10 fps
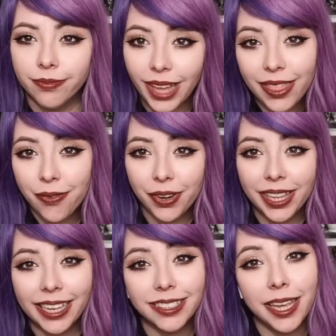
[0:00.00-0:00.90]
And the very
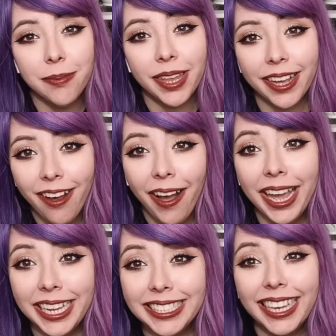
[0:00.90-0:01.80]
last item that I got
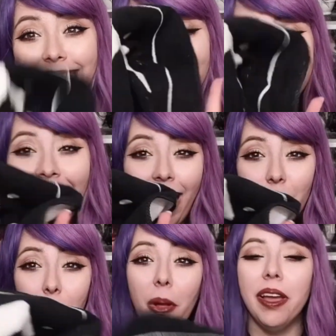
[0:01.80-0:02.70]
is a
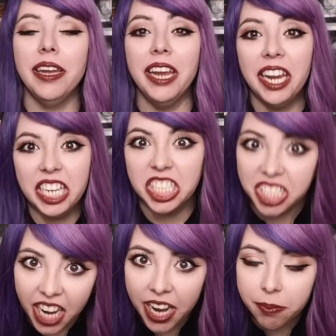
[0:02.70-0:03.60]
towel and it is
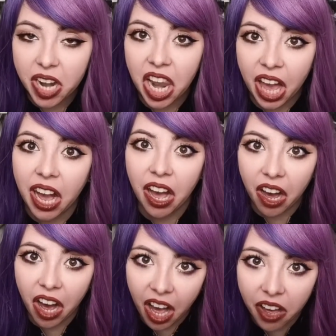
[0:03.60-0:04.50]
shaped like a
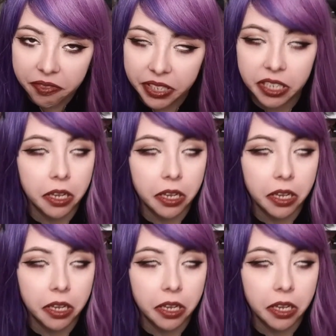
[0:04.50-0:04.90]
coffin.